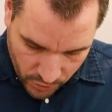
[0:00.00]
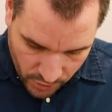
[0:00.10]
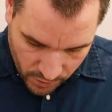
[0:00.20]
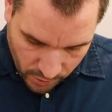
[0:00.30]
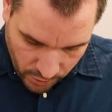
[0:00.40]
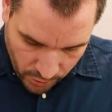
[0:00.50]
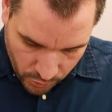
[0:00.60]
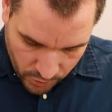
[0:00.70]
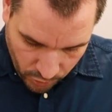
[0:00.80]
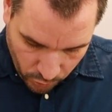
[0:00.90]
we're just going to
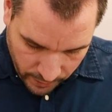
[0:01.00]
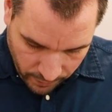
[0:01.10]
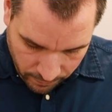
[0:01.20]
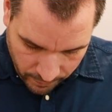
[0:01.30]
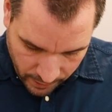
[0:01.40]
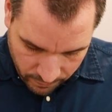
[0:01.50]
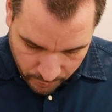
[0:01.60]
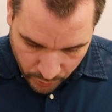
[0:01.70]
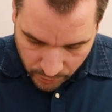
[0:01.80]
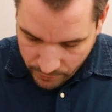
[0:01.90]
use the
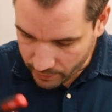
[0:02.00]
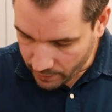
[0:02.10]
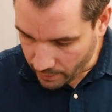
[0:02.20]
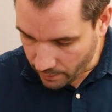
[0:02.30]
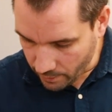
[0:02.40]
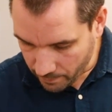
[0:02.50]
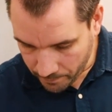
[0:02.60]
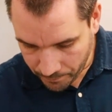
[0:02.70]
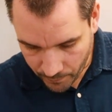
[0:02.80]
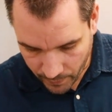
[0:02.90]
25 bolt in here,
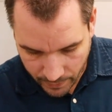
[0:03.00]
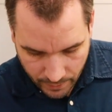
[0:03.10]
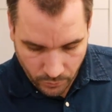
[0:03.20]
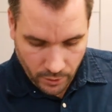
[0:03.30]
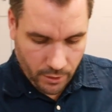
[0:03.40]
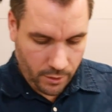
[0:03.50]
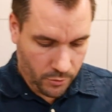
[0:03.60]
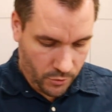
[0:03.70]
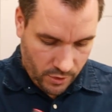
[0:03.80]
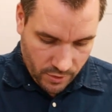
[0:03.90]
and then we're going to
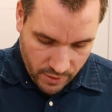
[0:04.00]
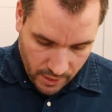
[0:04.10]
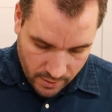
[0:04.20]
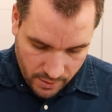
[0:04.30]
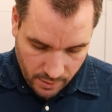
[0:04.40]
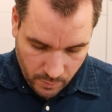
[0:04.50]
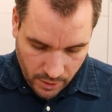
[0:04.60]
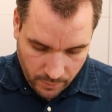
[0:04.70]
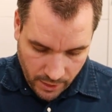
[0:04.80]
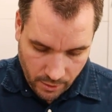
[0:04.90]
use the 16
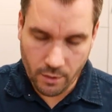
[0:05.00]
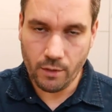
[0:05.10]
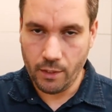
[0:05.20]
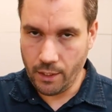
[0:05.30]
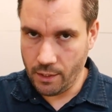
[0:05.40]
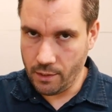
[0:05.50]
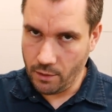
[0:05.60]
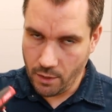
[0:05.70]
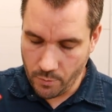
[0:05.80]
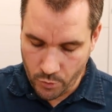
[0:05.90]
millimeter that
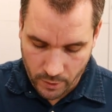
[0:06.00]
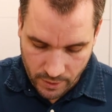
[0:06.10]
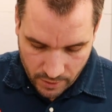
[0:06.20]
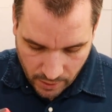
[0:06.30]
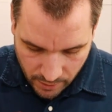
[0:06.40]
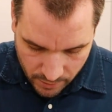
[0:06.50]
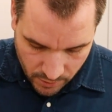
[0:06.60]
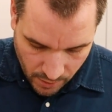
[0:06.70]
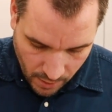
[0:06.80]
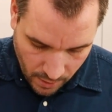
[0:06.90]
it comes with the
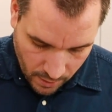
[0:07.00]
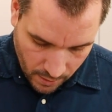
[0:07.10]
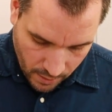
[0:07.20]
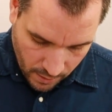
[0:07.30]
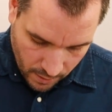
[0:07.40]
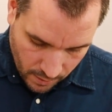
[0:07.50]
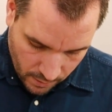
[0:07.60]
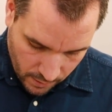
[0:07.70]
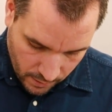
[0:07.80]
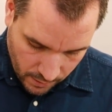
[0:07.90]
skates
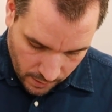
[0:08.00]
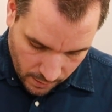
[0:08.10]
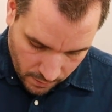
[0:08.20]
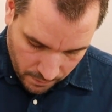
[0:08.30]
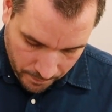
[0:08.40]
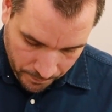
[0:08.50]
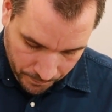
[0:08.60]
in here.